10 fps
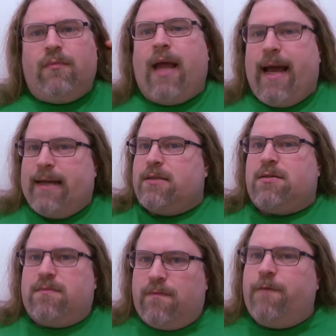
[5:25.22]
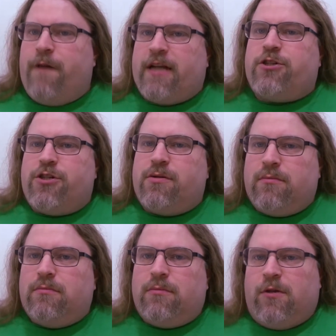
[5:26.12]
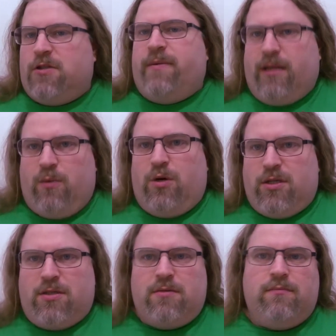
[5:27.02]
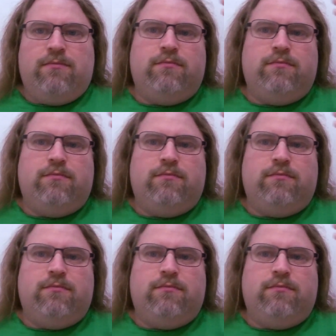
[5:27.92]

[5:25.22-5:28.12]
As Fetch ultimately was.